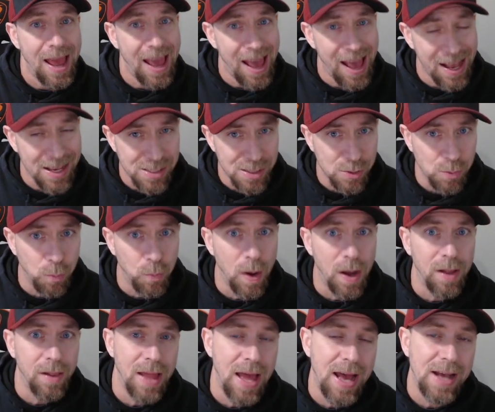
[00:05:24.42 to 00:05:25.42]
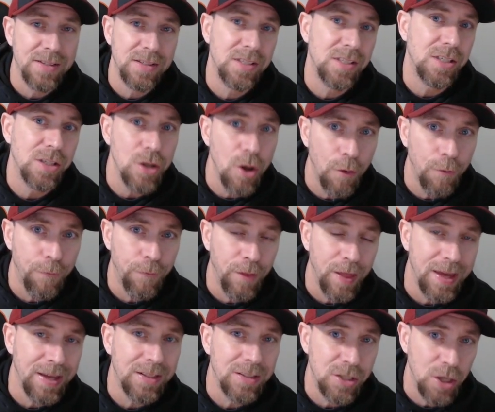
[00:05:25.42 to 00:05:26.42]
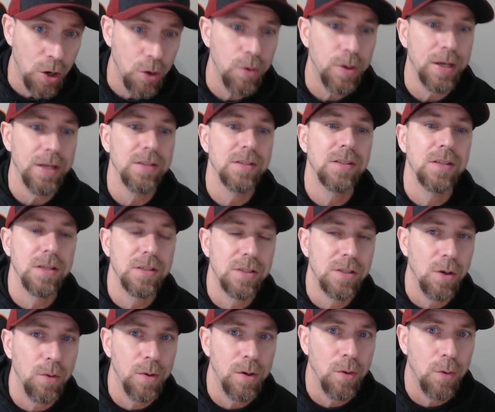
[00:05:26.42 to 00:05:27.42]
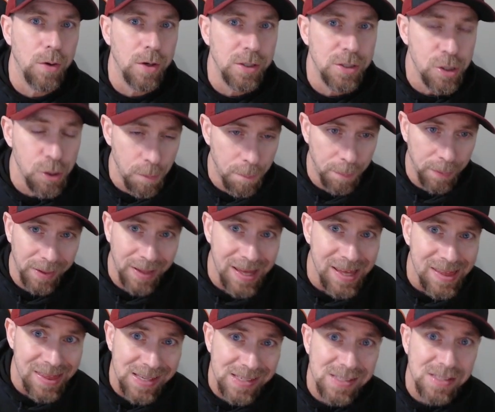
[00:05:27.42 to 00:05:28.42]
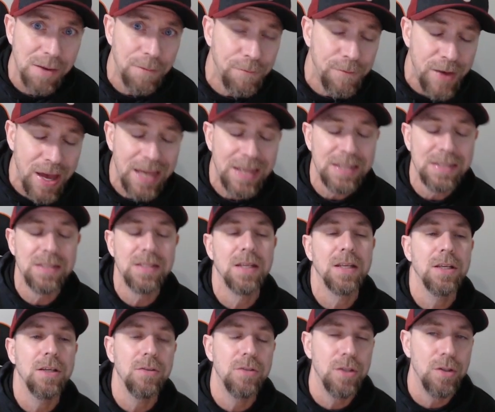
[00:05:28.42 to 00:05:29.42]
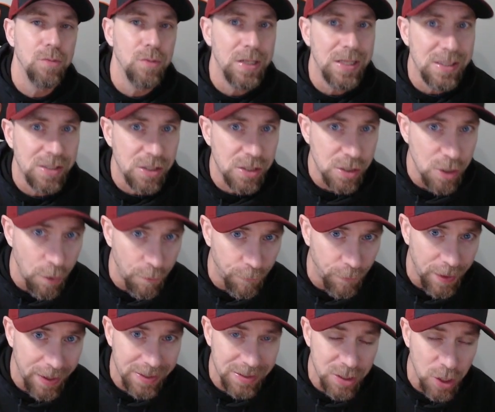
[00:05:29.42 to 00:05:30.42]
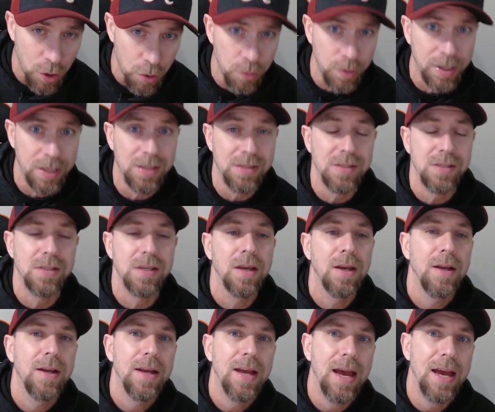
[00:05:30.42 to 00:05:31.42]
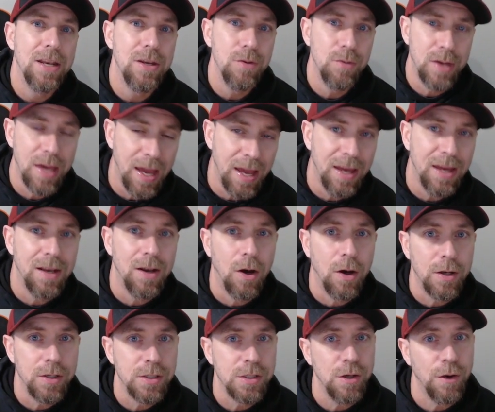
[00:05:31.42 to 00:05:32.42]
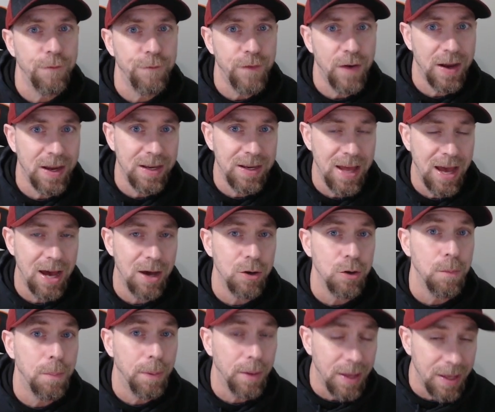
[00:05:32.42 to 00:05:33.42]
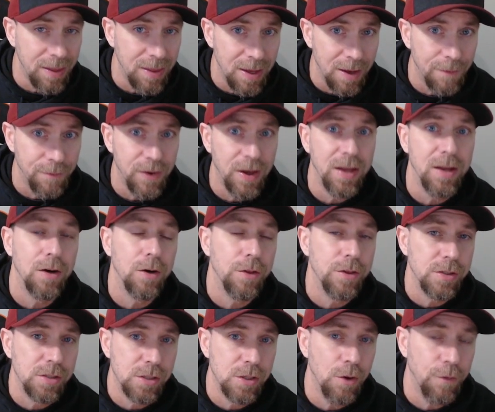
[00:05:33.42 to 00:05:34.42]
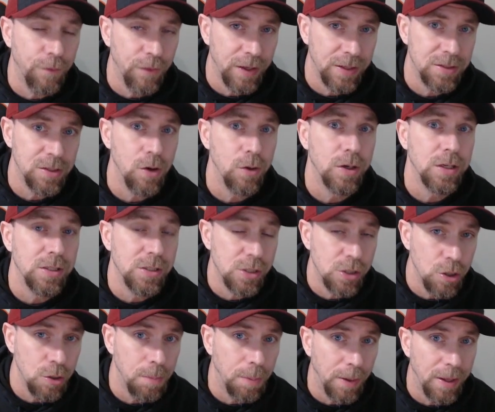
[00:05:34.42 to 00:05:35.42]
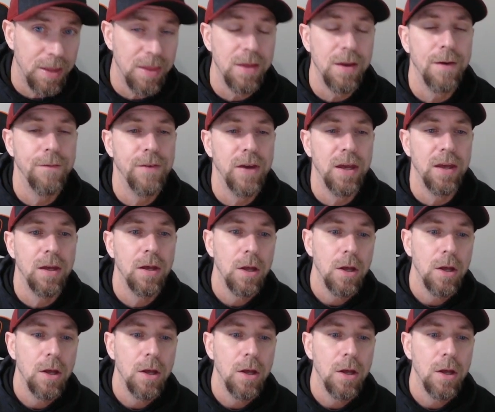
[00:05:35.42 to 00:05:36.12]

as well as snowflake tokens. So in order to play this event, you do need snowflake tokens, and you can also find how to play the event, or the snowflake tokens to play the event,